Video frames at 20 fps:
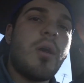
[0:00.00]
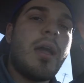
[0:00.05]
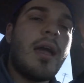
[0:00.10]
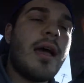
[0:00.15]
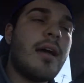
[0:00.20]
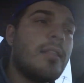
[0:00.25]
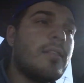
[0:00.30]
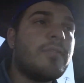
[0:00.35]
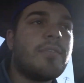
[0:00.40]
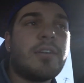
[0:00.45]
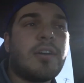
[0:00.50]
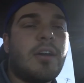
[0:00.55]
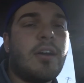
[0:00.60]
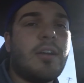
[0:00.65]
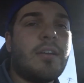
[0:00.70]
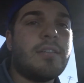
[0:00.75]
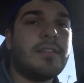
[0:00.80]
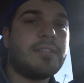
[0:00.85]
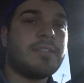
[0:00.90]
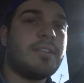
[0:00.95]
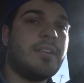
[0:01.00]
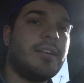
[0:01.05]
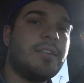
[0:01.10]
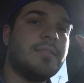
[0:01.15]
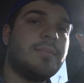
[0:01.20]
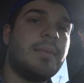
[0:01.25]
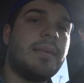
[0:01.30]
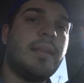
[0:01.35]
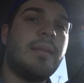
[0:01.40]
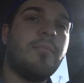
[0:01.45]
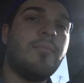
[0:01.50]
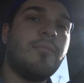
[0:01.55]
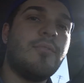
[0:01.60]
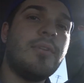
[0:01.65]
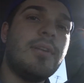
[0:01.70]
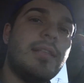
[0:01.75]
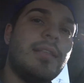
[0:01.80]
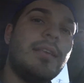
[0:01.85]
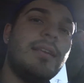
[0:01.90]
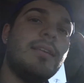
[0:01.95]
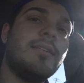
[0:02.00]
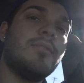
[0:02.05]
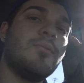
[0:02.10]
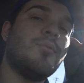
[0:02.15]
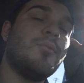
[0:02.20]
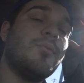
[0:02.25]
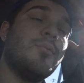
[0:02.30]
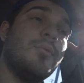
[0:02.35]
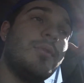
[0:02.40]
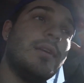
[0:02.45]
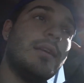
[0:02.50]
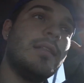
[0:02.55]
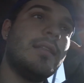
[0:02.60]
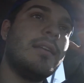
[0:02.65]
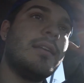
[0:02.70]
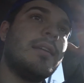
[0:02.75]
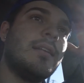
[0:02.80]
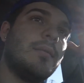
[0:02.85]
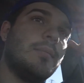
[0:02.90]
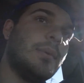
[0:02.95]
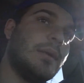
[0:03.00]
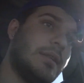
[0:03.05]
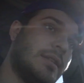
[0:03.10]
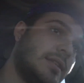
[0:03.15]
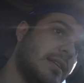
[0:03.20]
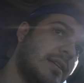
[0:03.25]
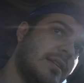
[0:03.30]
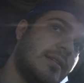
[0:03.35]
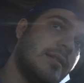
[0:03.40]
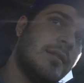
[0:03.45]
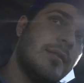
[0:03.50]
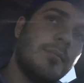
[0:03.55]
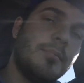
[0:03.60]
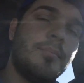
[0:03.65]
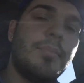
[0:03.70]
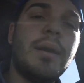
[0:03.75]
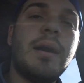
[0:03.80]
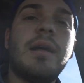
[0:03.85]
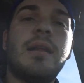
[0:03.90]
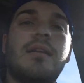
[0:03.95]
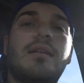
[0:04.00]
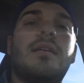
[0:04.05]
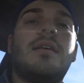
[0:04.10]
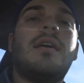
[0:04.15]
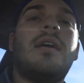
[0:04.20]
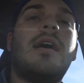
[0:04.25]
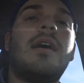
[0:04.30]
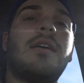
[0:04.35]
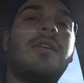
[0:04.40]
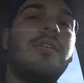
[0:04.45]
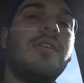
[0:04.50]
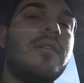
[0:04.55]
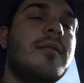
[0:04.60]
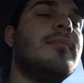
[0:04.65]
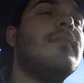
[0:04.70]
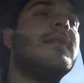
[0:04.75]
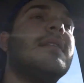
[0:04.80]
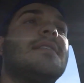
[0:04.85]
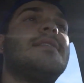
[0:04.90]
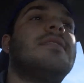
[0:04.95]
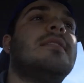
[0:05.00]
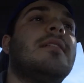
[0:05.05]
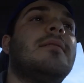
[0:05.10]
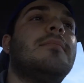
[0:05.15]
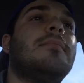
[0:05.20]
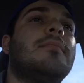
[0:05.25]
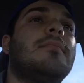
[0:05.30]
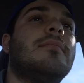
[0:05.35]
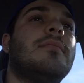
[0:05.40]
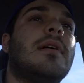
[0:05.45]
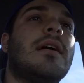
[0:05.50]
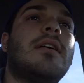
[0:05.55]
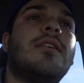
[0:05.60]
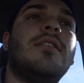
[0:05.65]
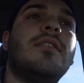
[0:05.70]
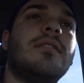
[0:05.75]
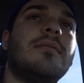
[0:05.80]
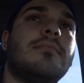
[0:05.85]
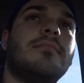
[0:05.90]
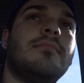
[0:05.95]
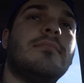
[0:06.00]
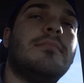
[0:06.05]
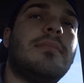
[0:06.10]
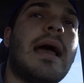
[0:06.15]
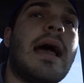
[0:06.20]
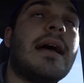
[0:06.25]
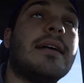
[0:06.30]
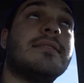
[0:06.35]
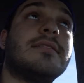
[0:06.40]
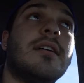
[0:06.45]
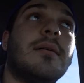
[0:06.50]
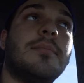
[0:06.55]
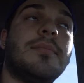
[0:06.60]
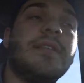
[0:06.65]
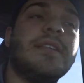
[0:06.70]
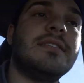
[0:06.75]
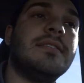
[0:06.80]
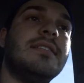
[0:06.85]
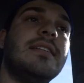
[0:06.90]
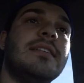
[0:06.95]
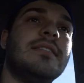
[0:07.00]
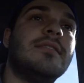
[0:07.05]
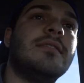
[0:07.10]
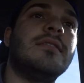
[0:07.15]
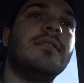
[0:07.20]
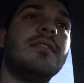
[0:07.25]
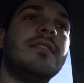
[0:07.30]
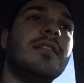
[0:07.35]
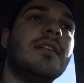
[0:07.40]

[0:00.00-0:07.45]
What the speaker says: Hell of a car this car has been. I'm really, really going to miss it, but I couldn't pass up this deal.